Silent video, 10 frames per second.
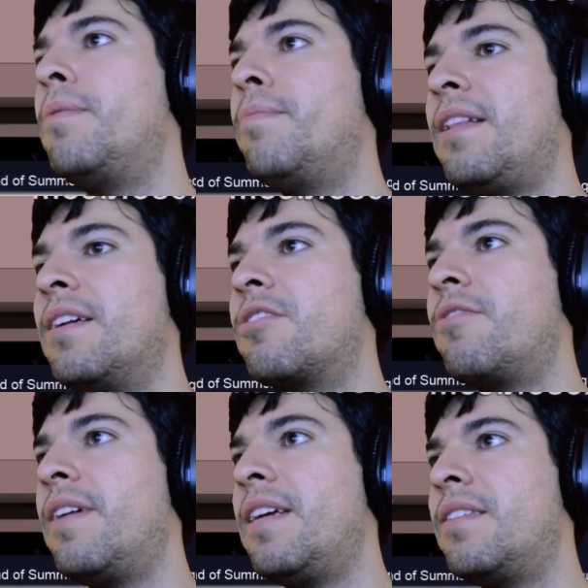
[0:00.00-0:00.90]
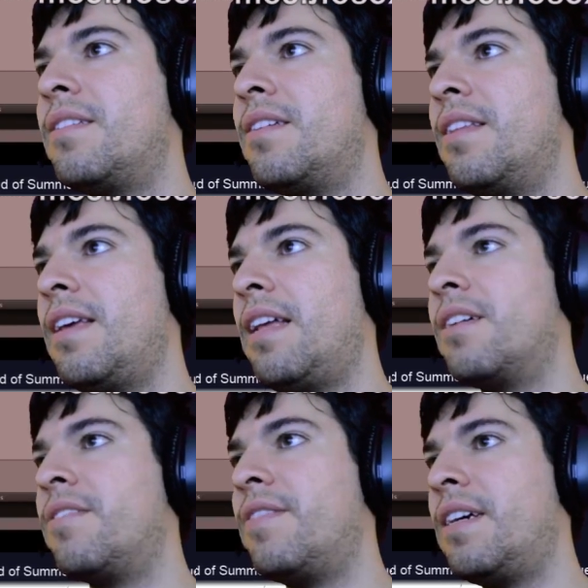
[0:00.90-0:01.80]
That looks great. That
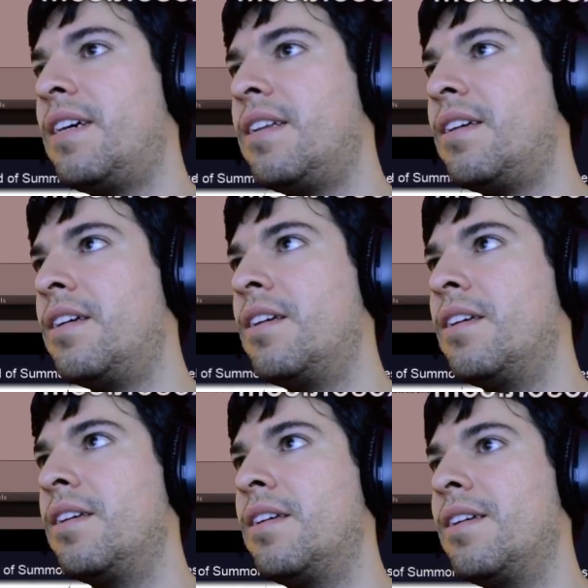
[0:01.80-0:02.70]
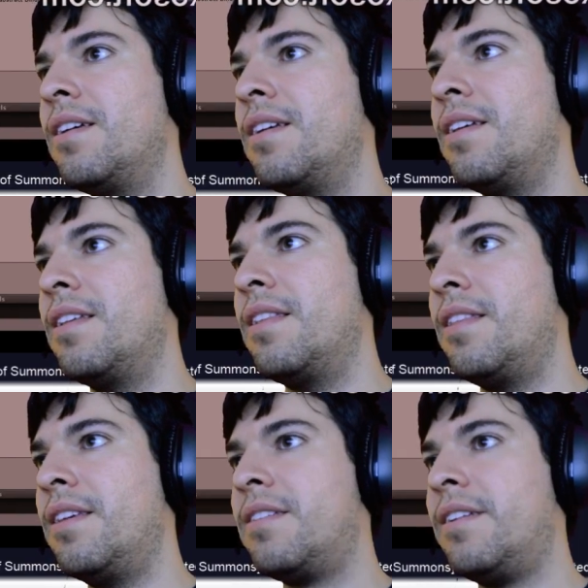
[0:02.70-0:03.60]
looks fine.
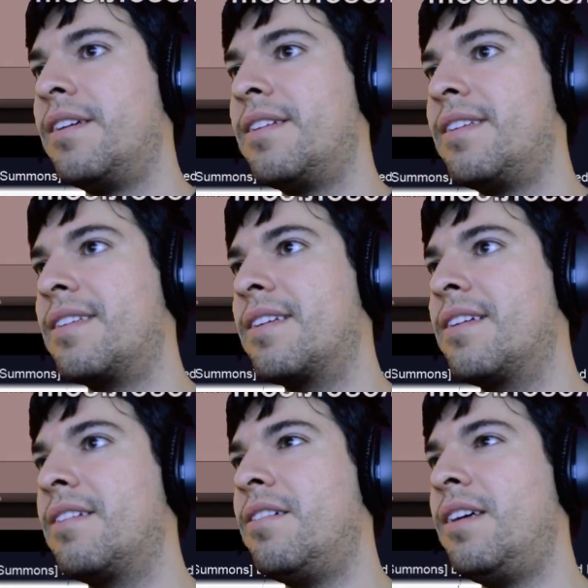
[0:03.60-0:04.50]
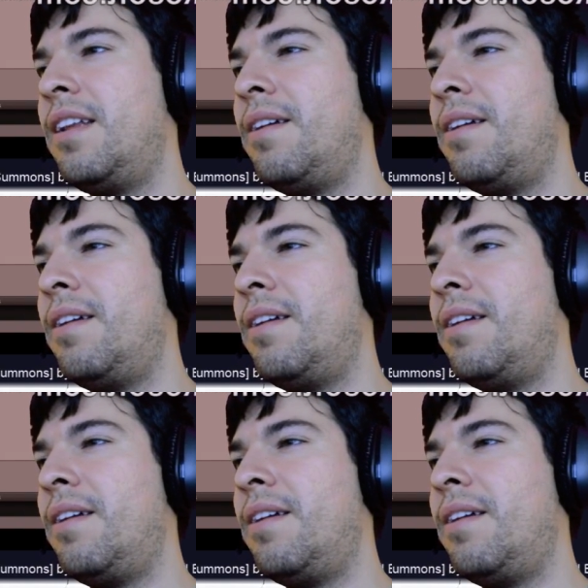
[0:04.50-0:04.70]
This looks good.